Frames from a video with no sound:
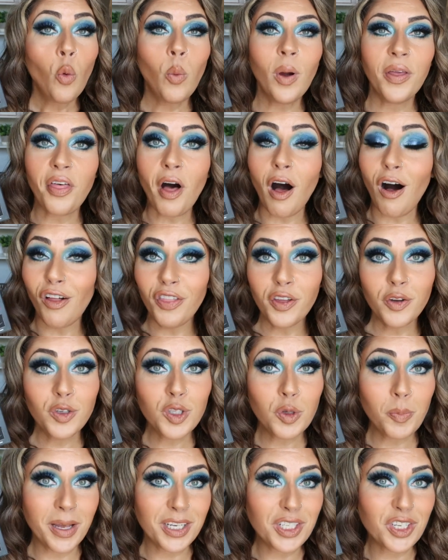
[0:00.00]
with all
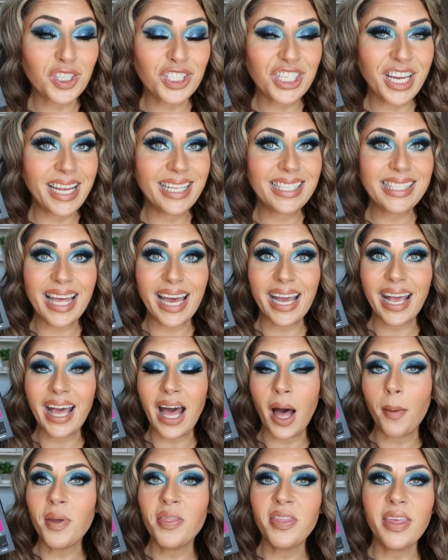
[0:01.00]
those special shades that
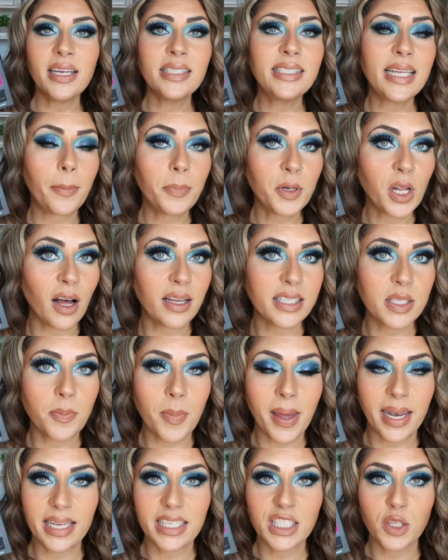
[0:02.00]
come in the Adept
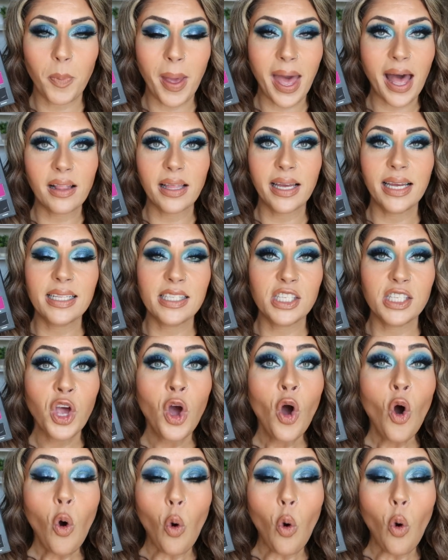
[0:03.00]
Cosmetics palettes,